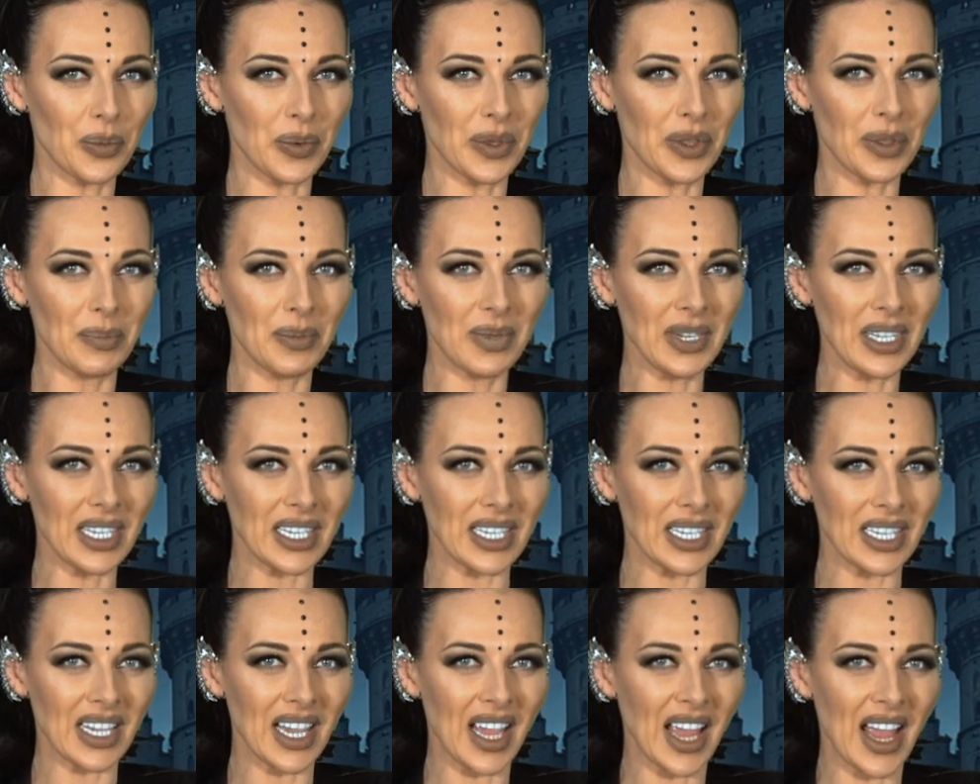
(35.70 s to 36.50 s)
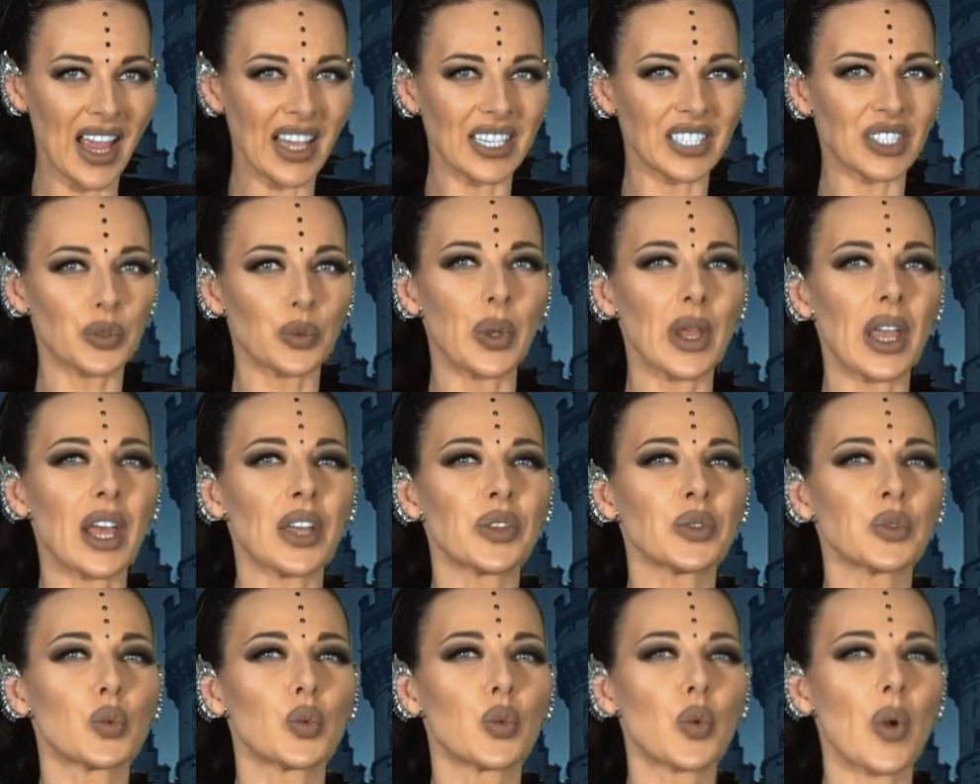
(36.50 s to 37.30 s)
with me as we
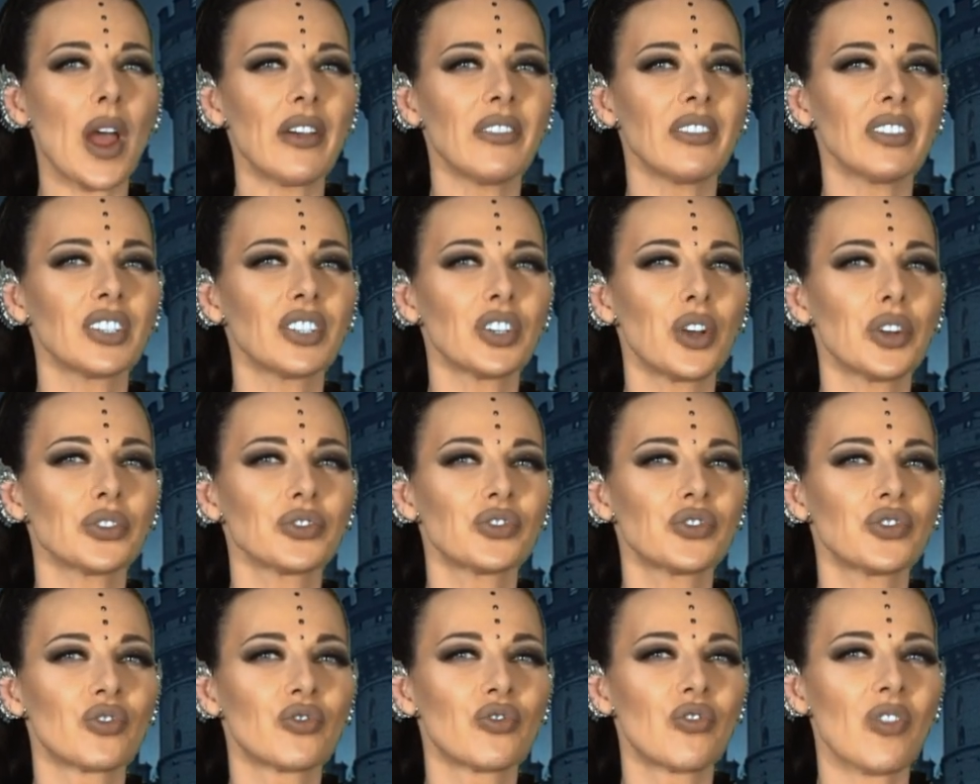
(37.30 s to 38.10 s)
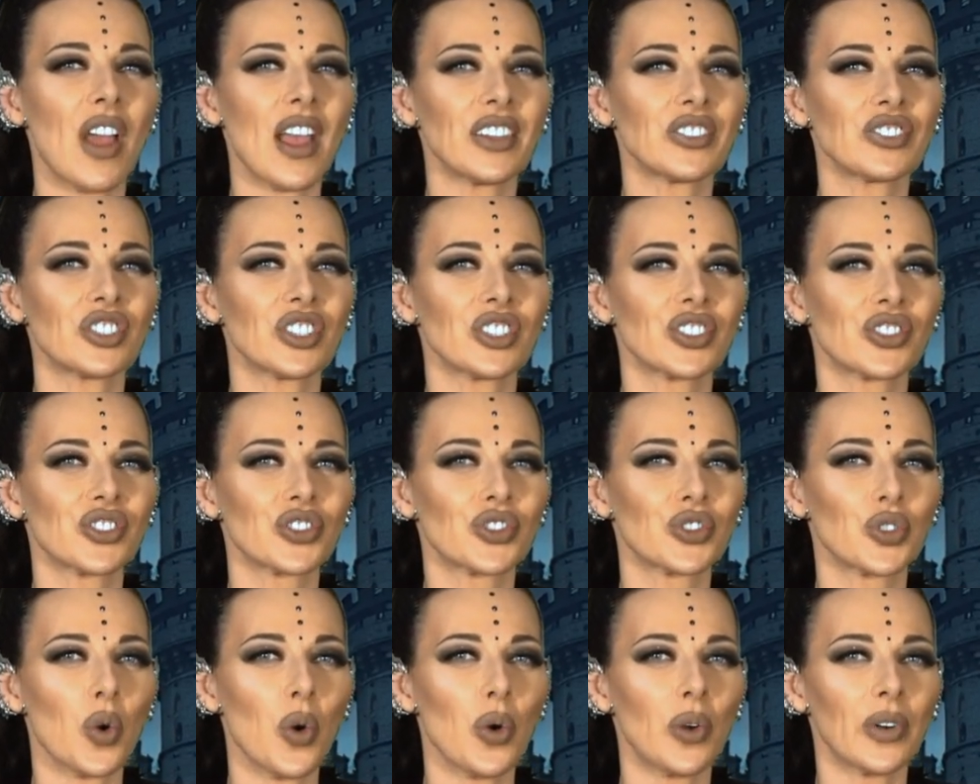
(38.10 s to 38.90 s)
unravel her tragic
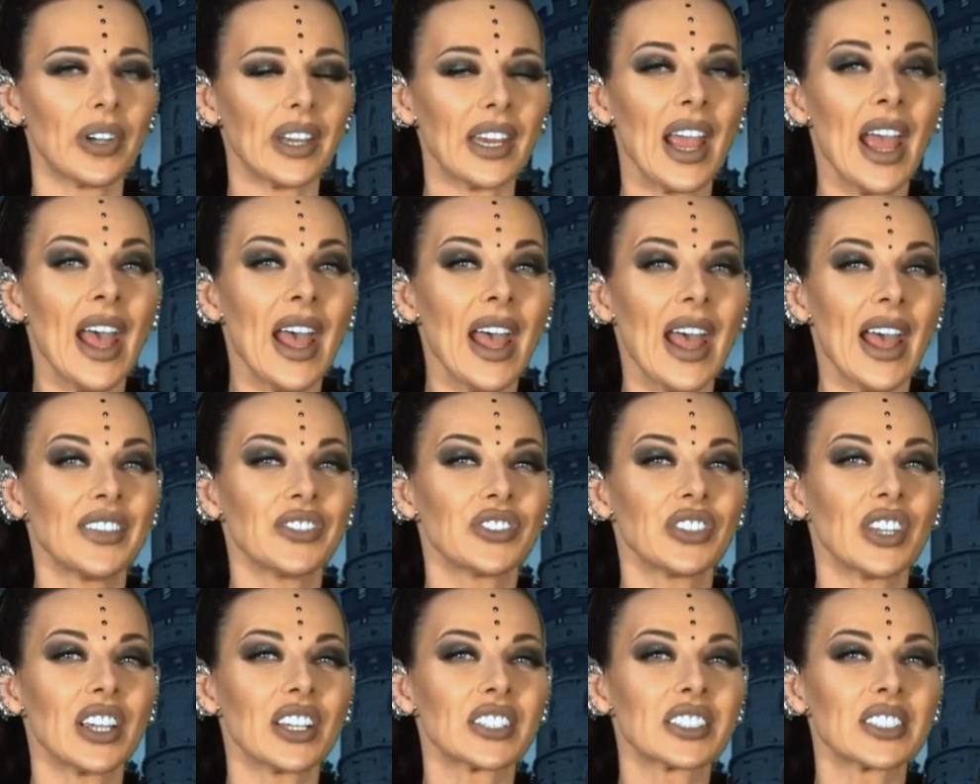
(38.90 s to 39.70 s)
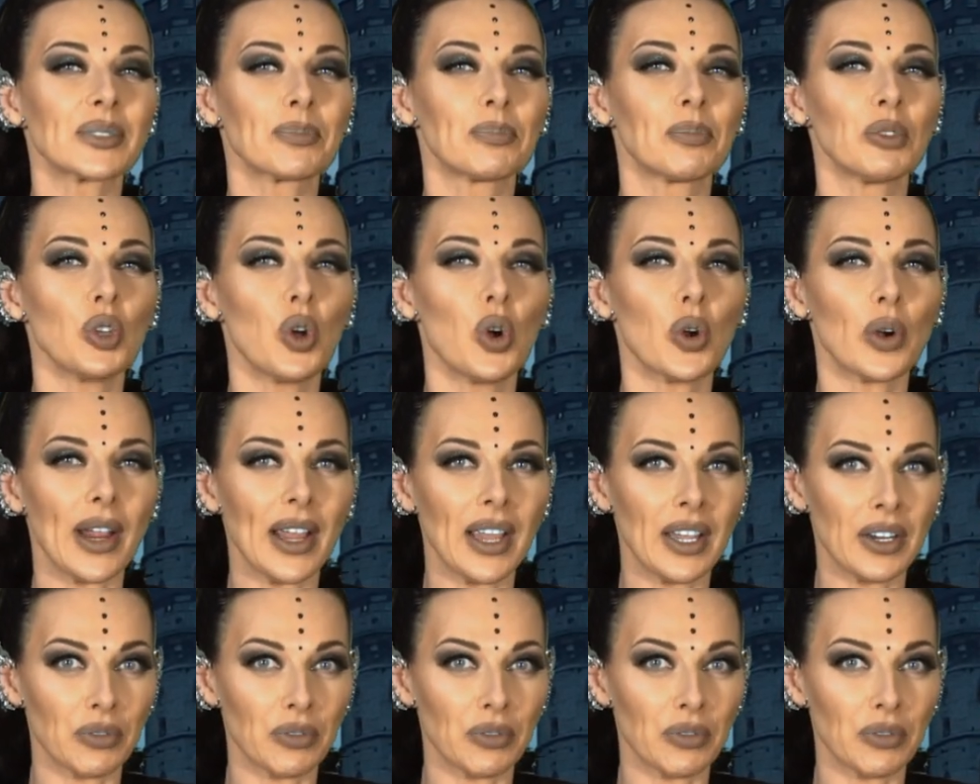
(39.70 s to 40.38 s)
story and explore a